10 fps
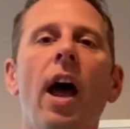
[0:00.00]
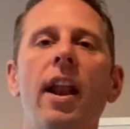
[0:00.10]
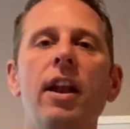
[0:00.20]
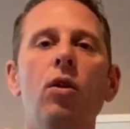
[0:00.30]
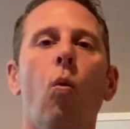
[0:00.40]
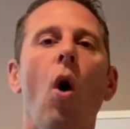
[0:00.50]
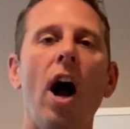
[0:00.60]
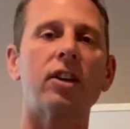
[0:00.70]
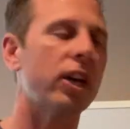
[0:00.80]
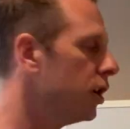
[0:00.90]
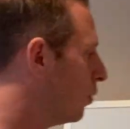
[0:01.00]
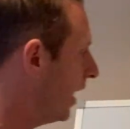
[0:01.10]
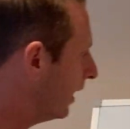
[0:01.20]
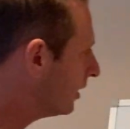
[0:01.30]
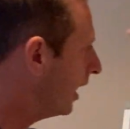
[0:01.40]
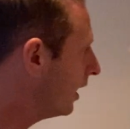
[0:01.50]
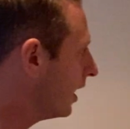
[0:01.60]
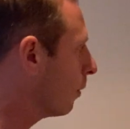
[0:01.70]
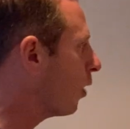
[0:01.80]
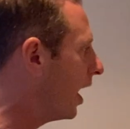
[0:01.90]
and then you watch it and you can't see
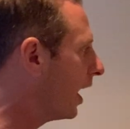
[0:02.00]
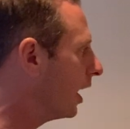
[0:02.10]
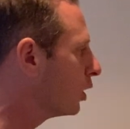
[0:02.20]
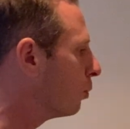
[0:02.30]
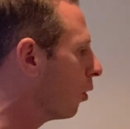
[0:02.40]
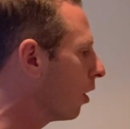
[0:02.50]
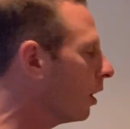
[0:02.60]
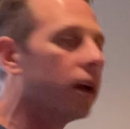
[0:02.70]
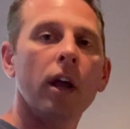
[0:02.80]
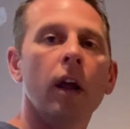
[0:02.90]
anything I'm writing on this board,